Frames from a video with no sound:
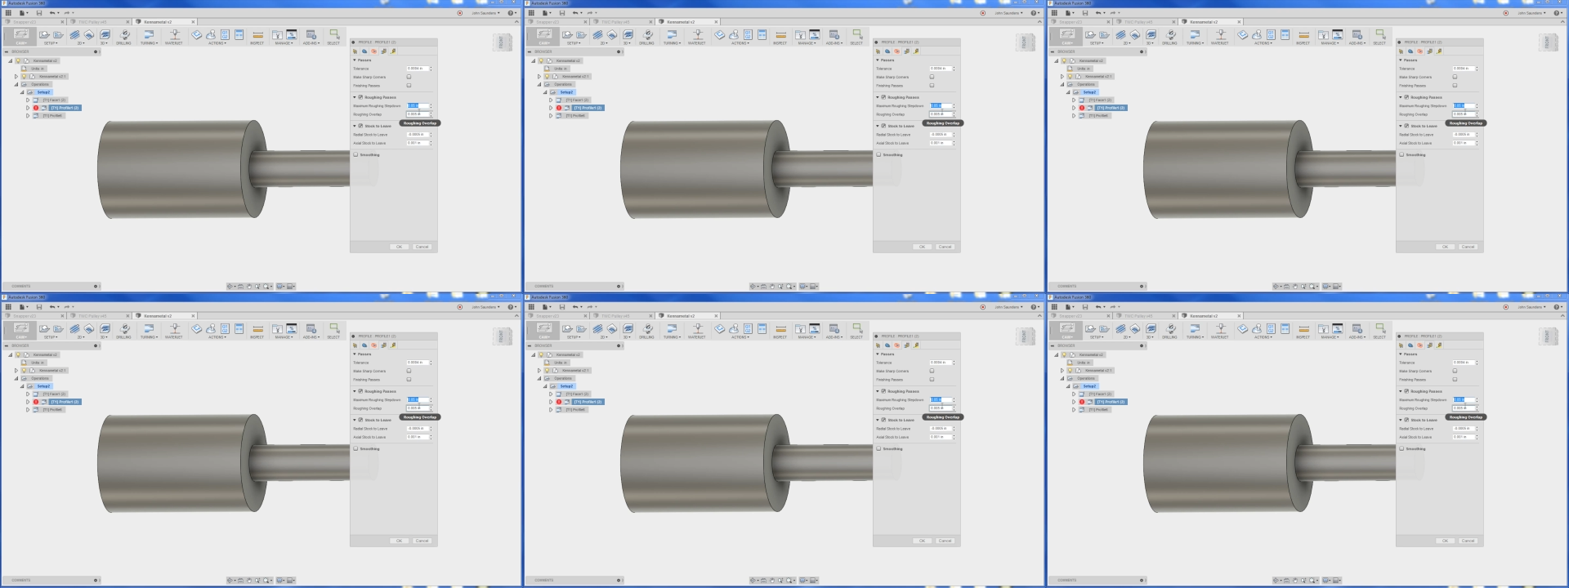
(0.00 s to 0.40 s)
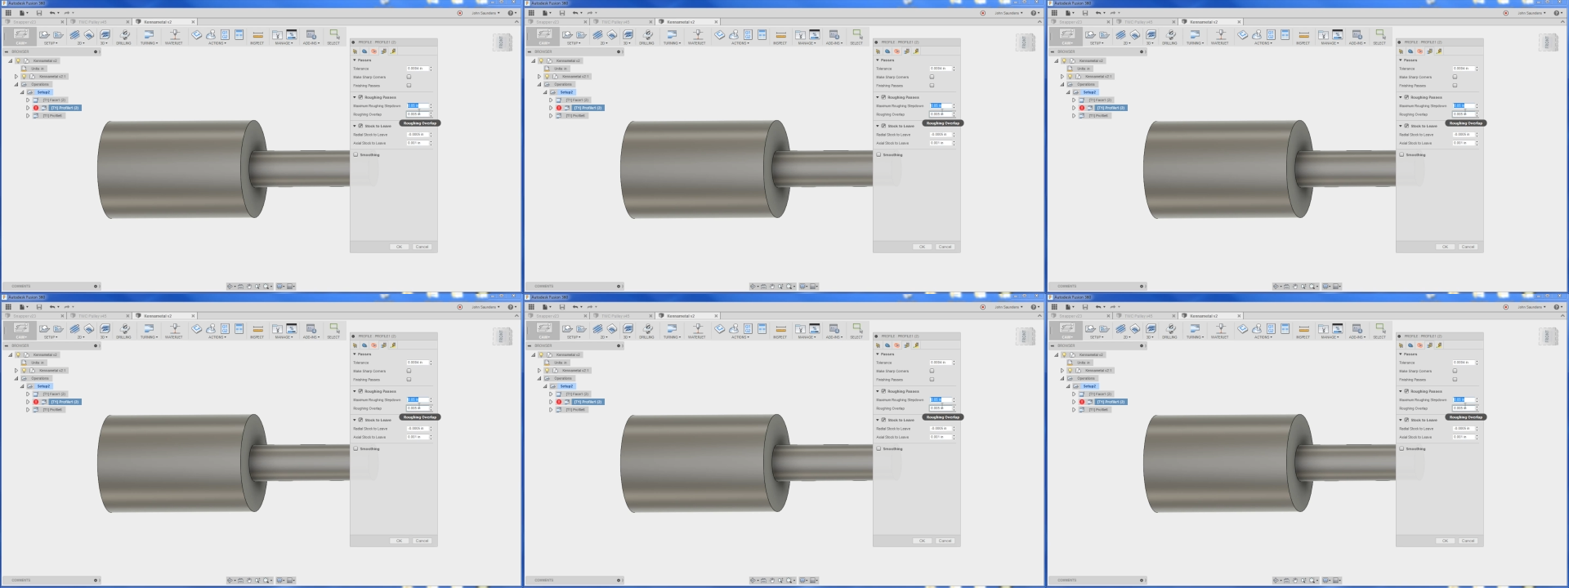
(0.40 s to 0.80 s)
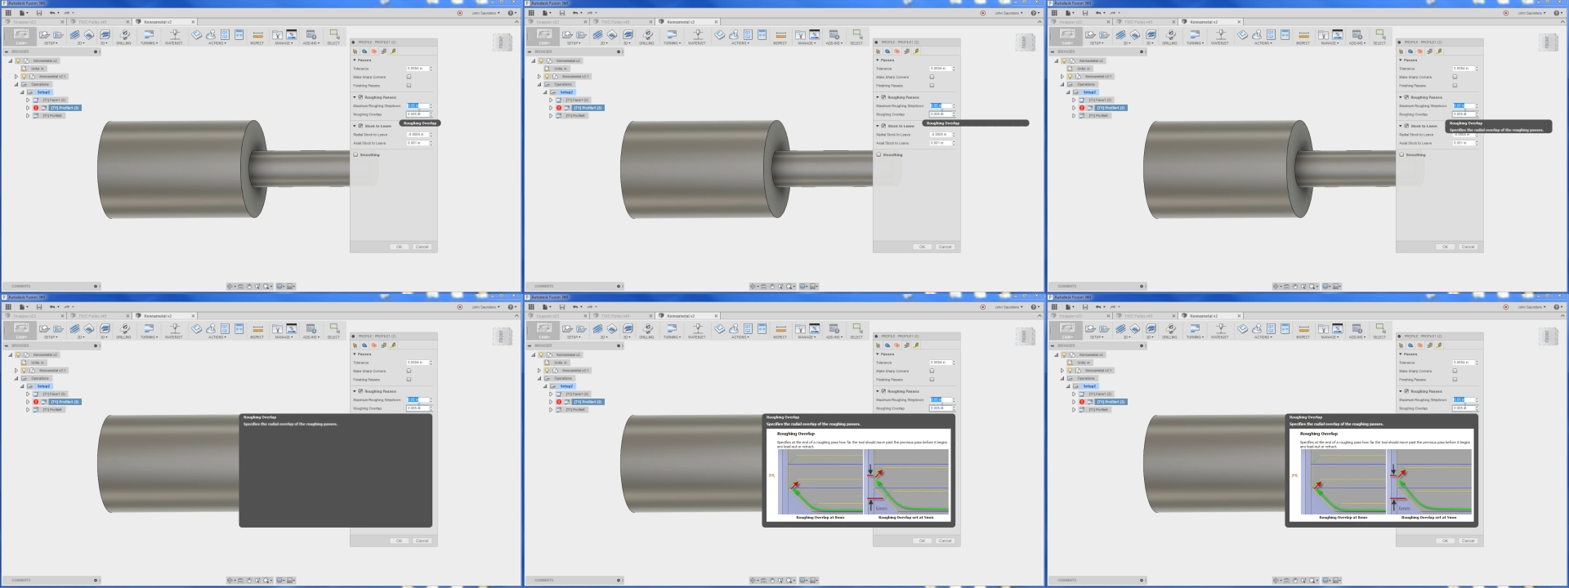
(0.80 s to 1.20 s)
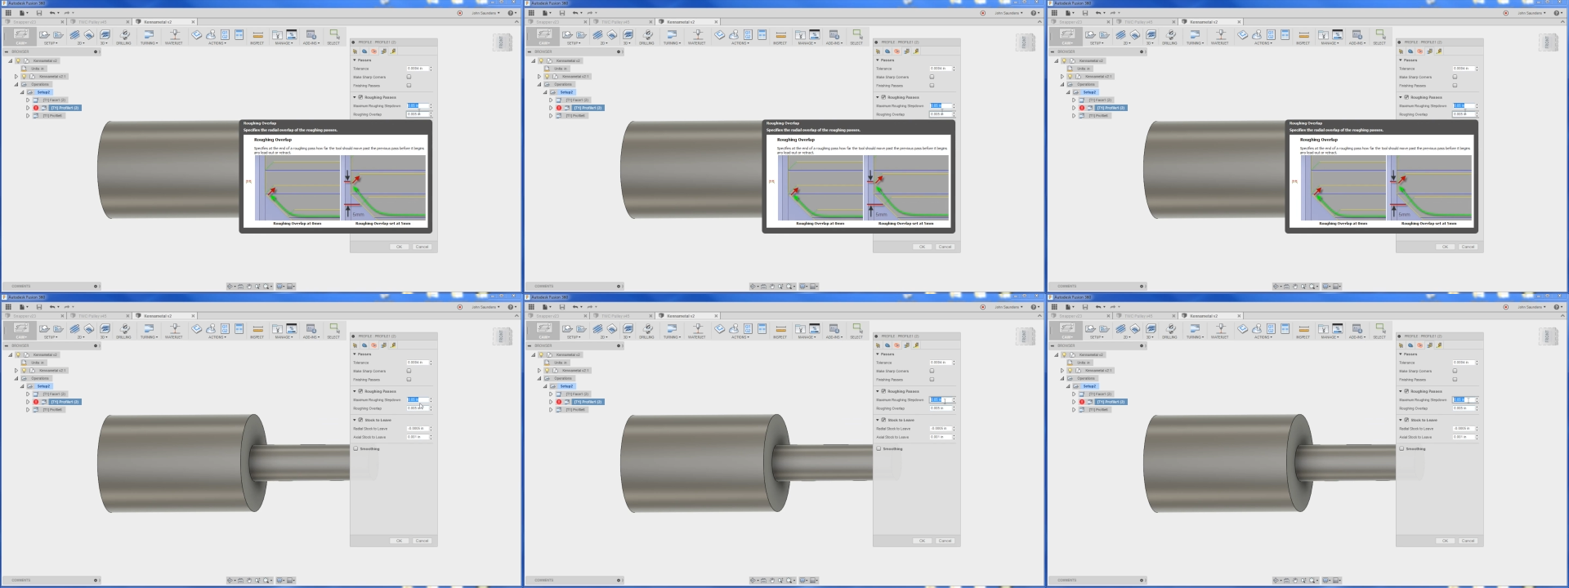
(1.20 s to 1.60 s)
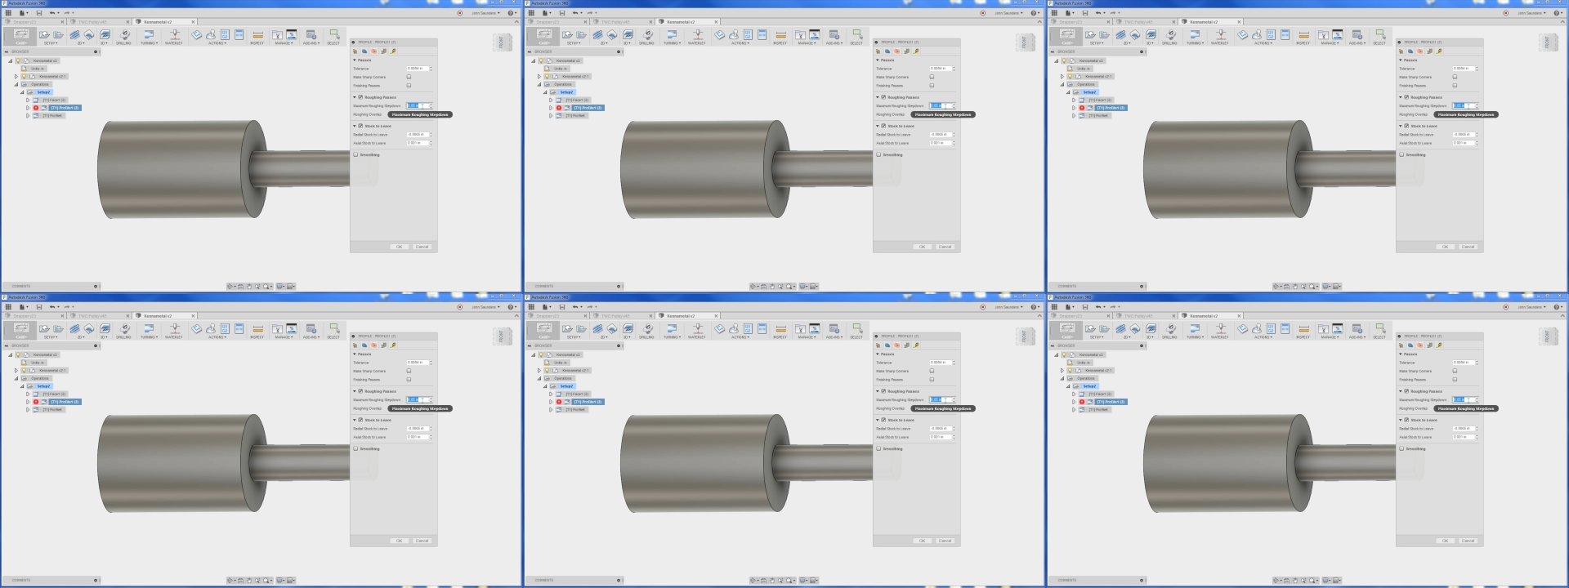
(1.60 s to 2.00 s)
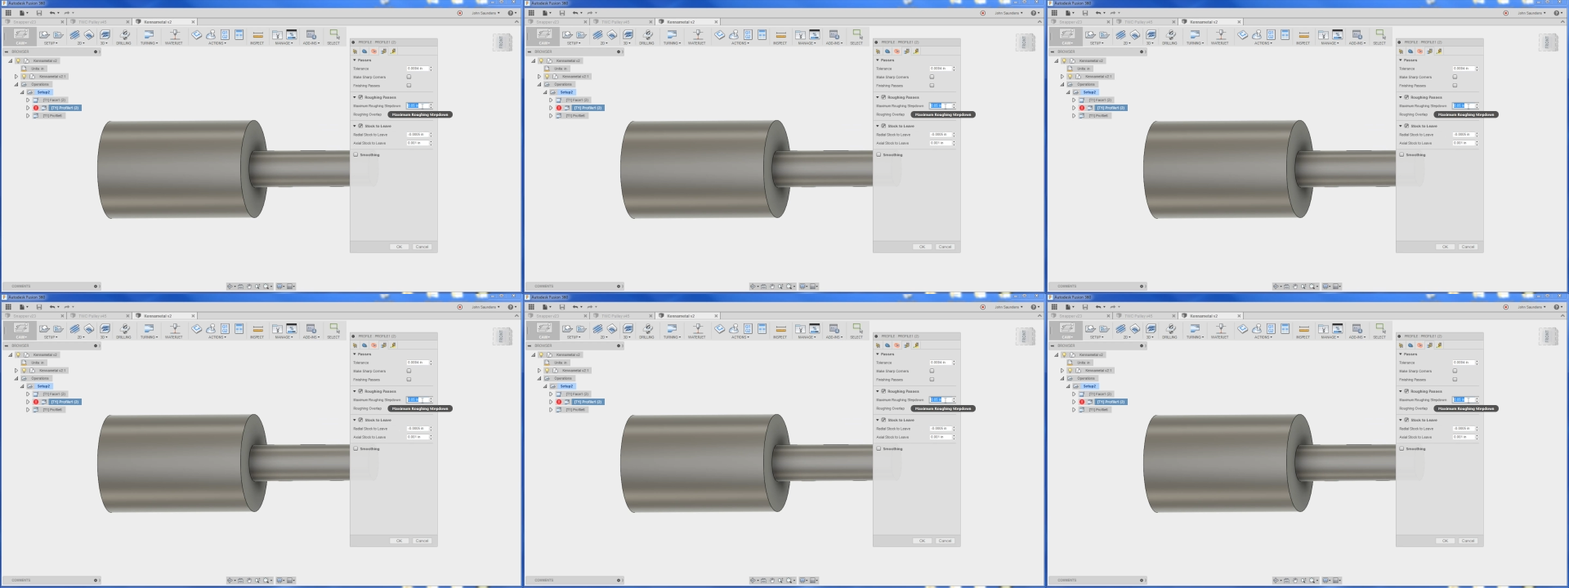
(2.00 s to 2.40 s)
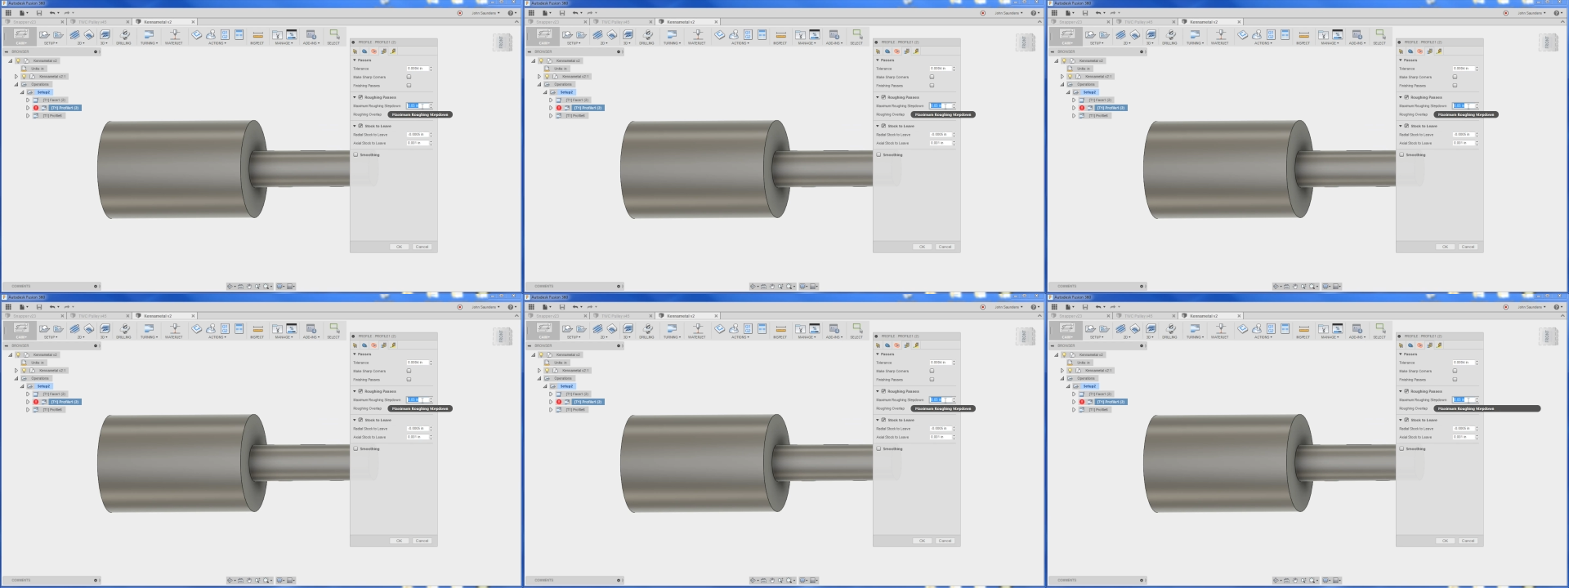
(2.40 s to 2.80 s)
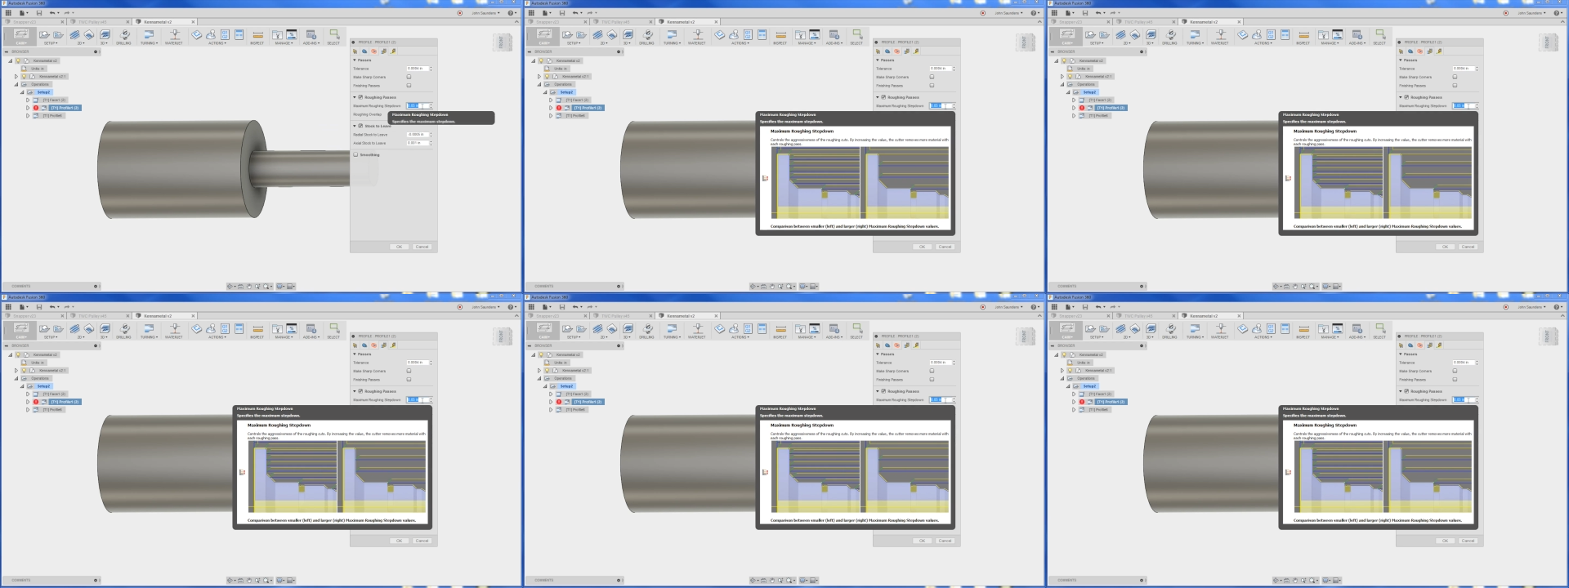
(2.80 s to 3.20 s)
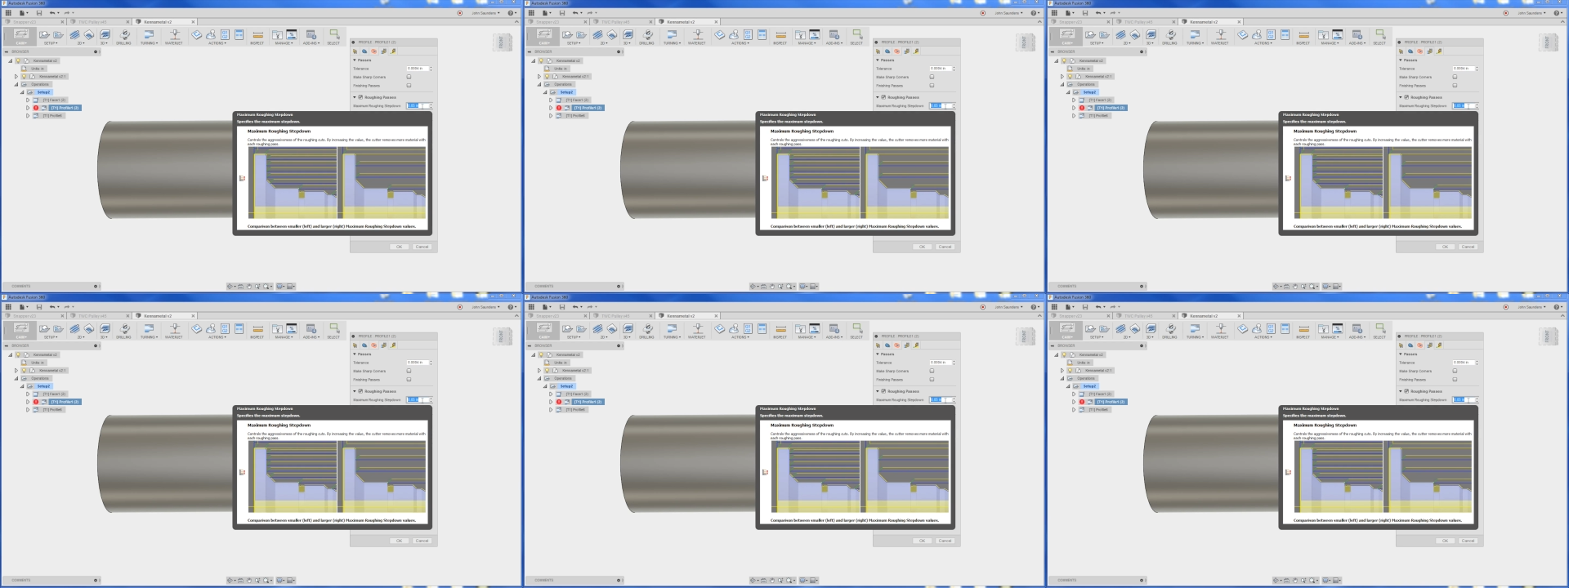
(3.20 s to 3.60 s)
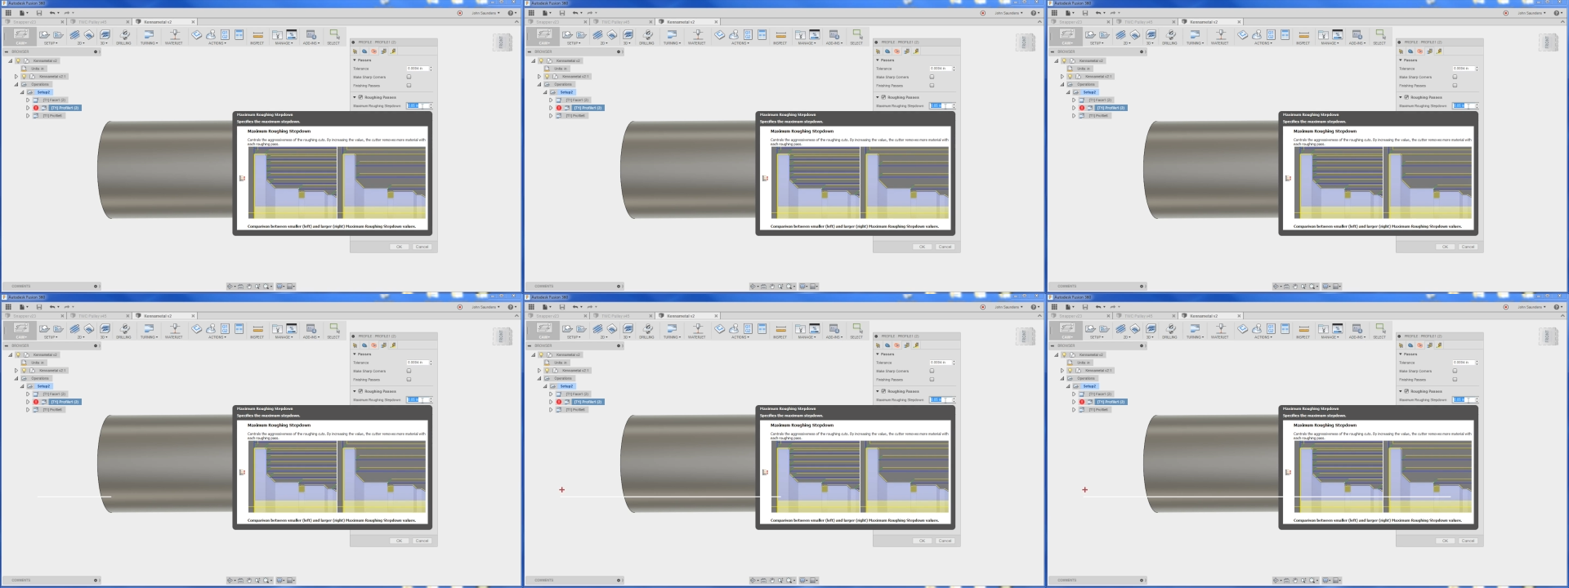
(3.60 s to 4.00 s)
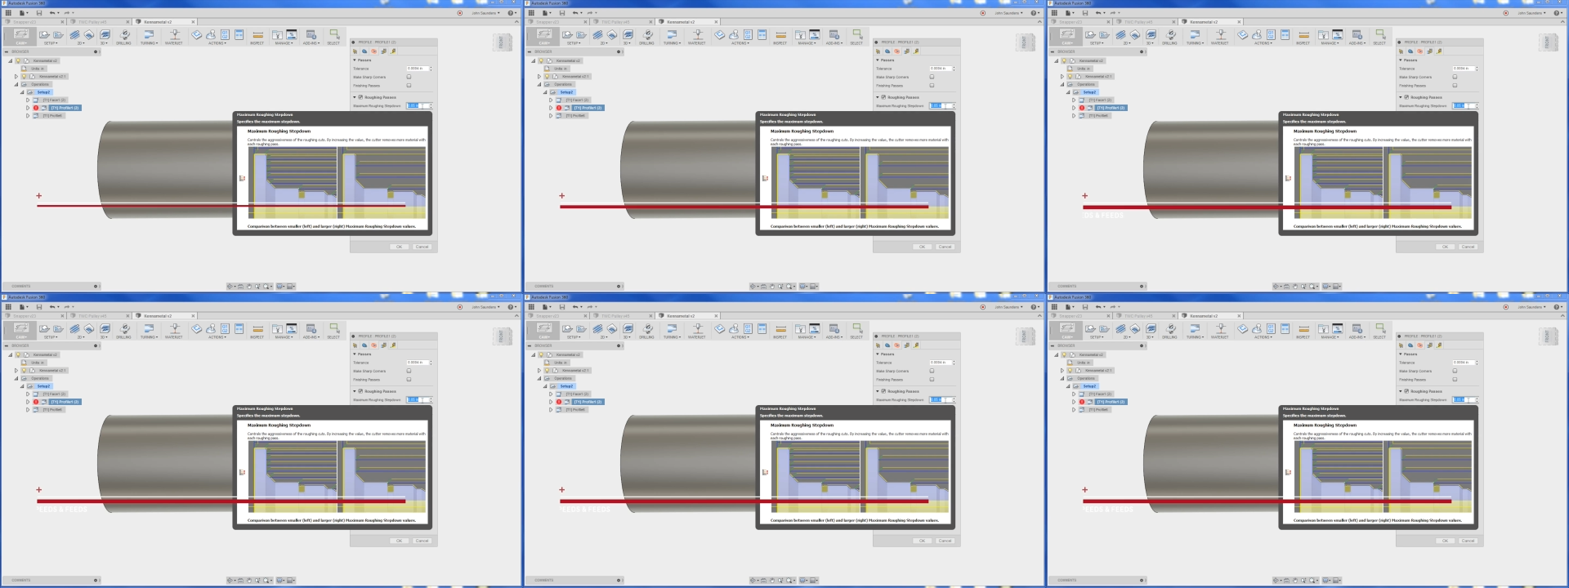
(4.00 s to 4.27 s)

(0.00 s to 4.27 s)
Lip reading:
Nobody's mouth can be seen.